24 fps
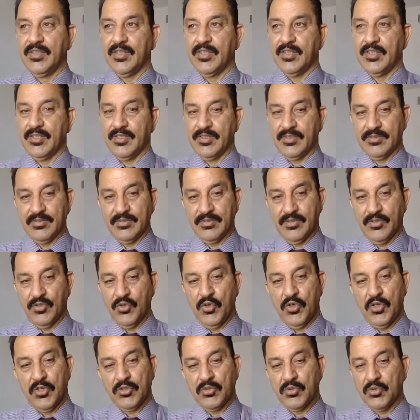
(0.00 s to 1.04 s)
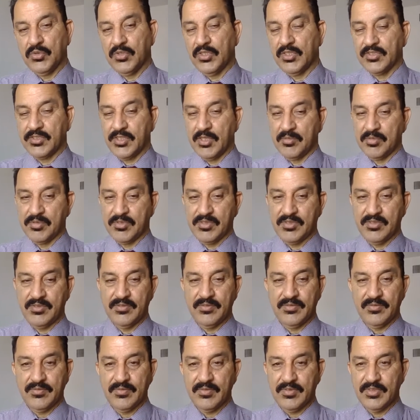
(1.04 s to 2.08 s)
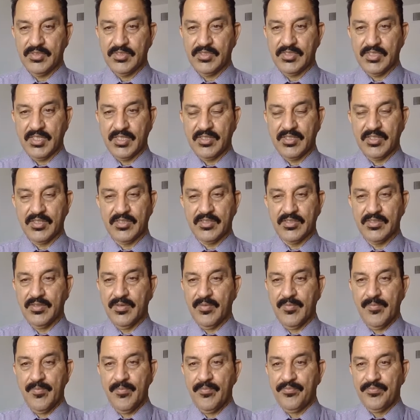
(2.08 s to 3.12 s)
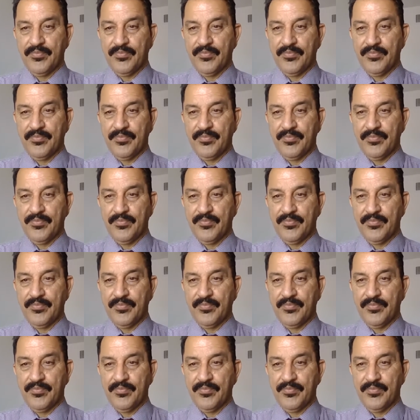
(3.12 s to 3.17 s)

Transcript: going to the substandard,